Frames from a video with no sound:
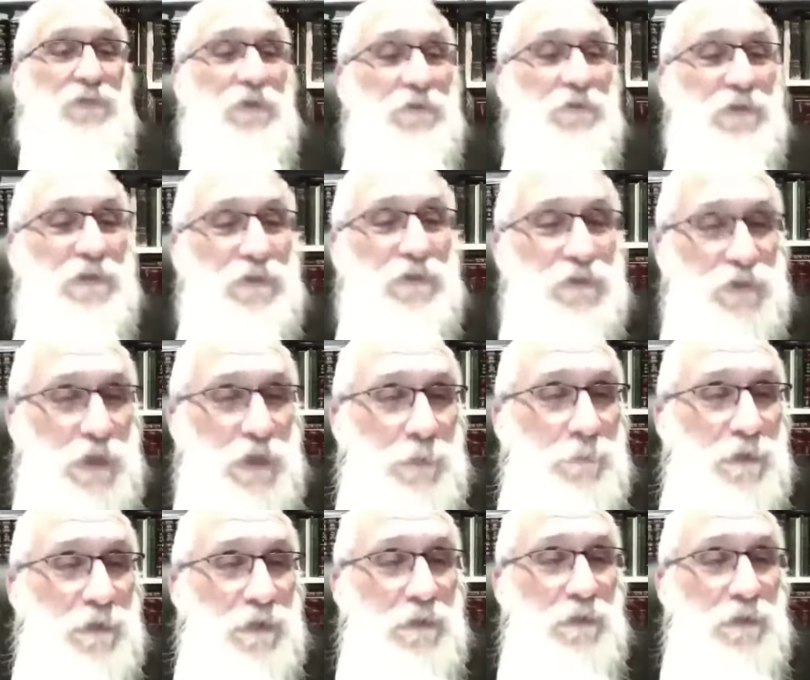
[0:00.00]
of the
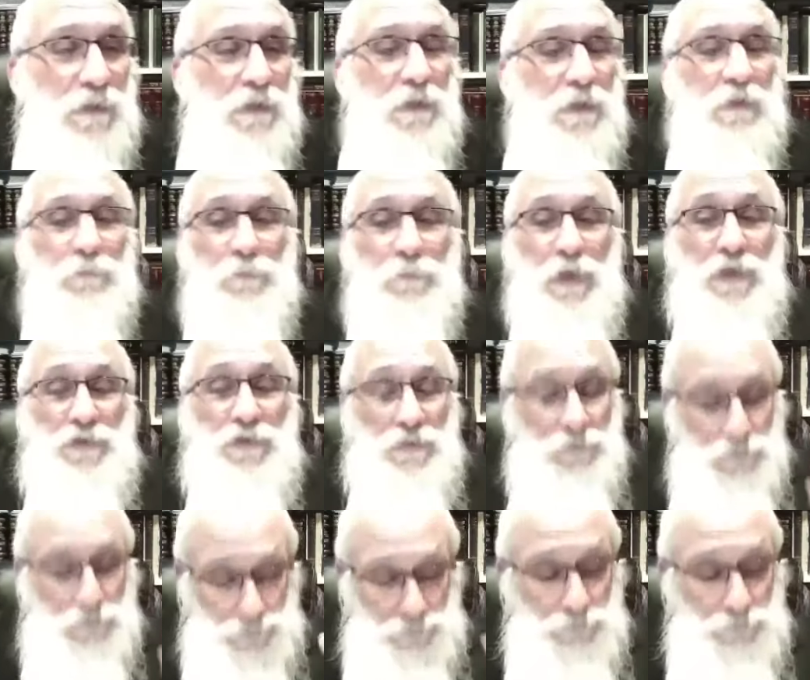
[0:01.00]
Neshama, but
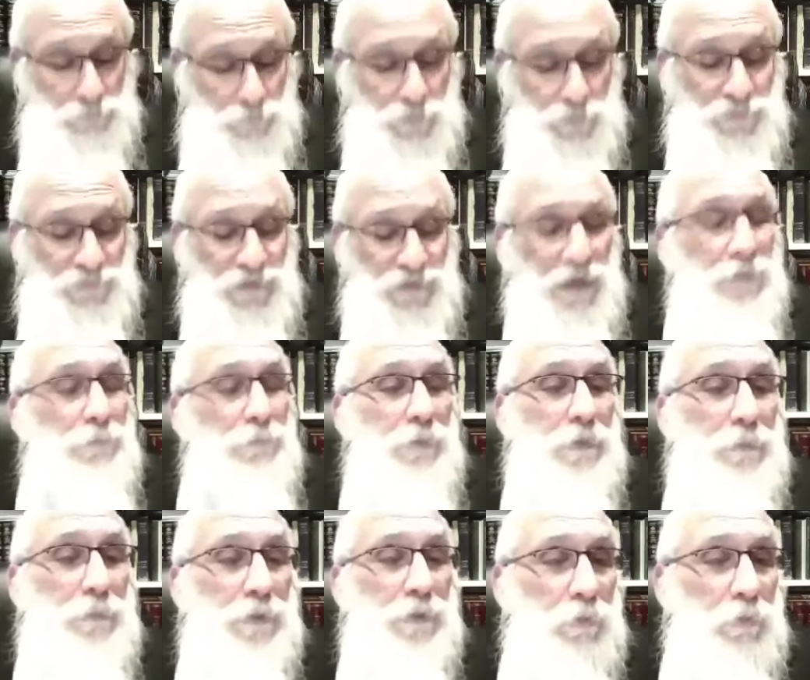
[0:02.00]
we find
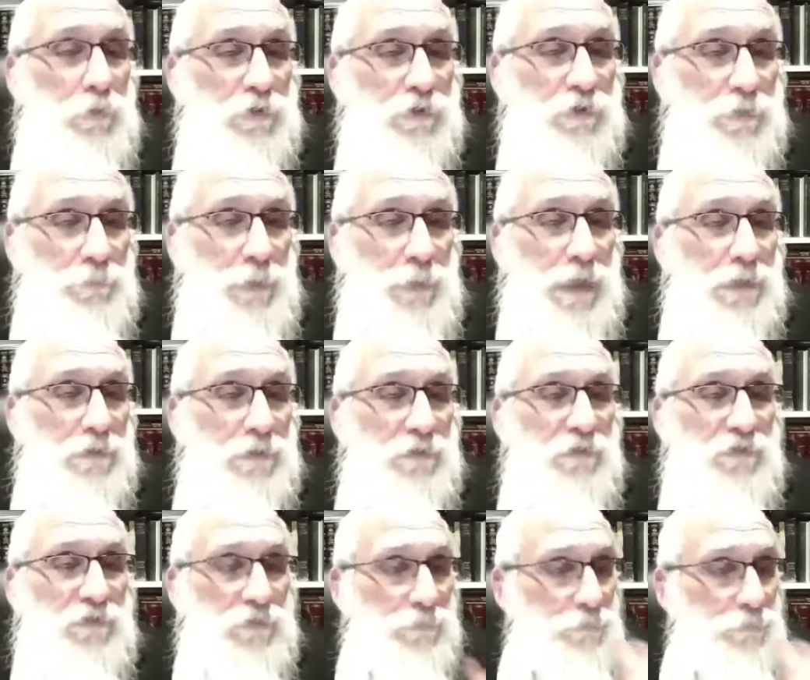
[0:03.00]
people that worship
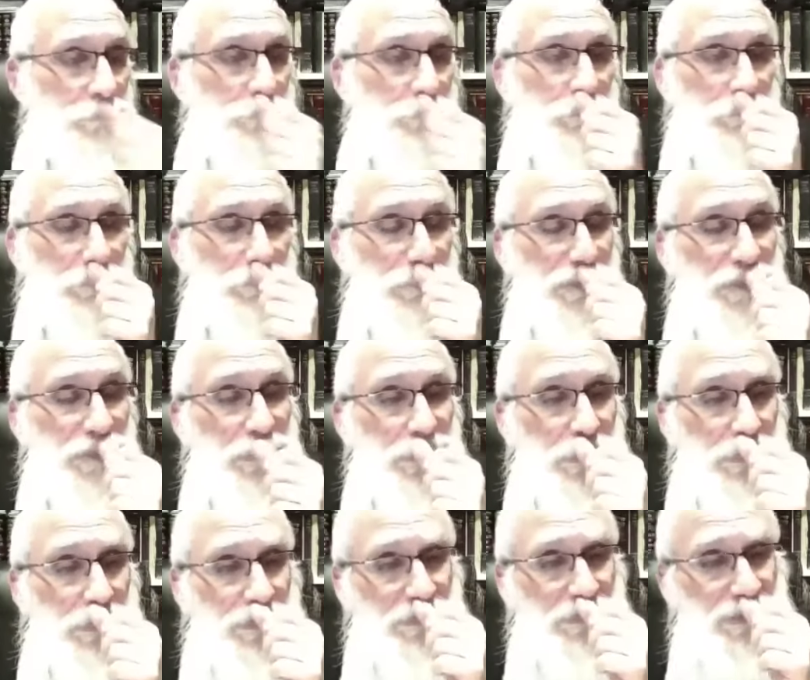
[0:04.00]
idols.
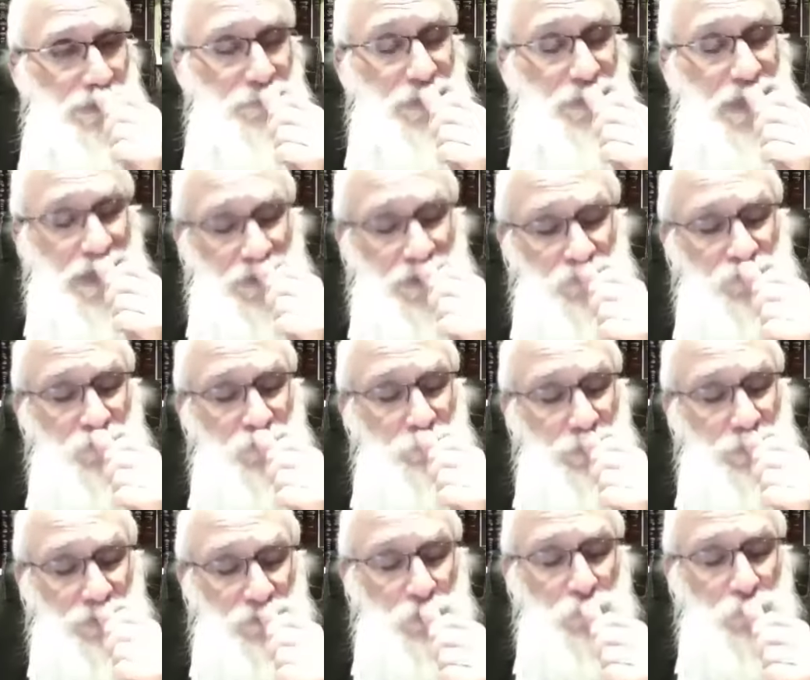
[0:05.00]
And the Rebbe answered,
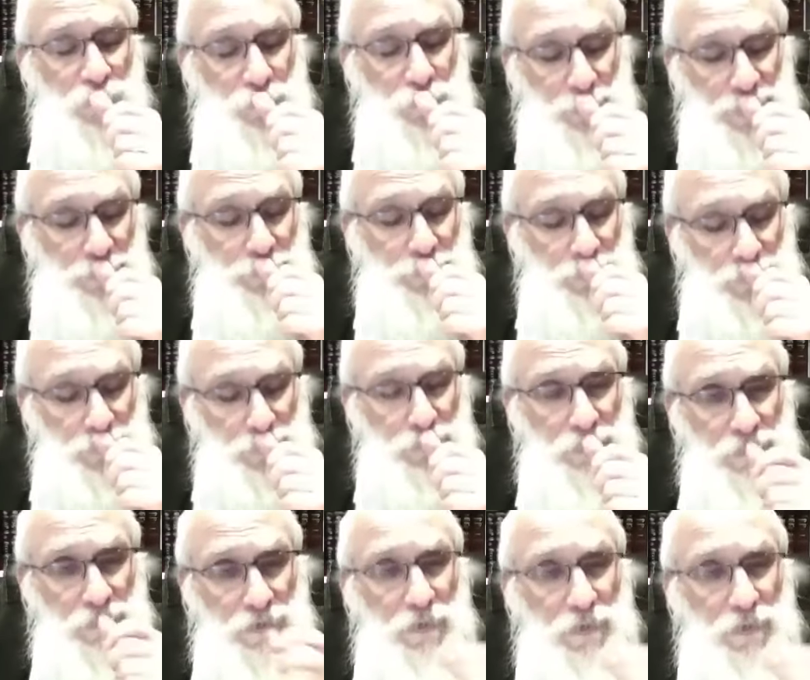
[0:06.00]
by those people,